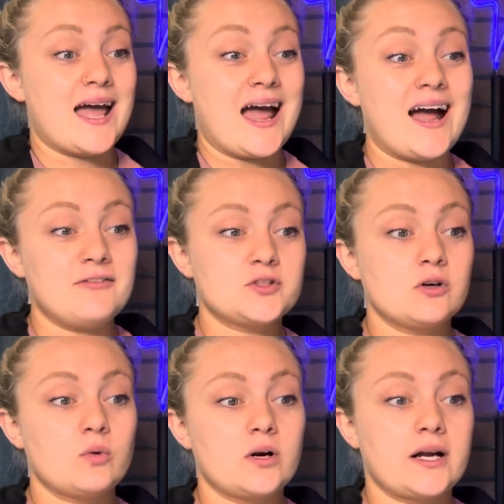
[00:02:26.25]
after
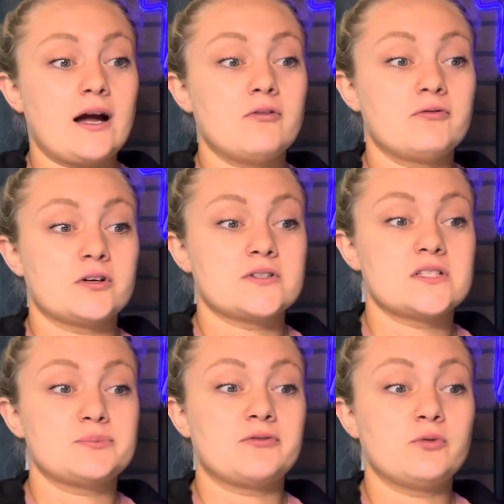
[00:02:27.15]
a workout
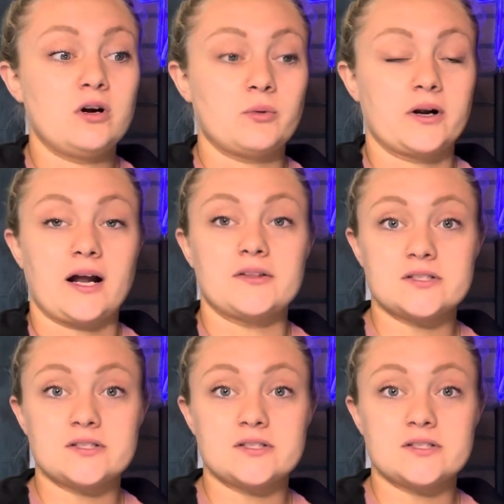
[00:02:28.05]
versus before a workout?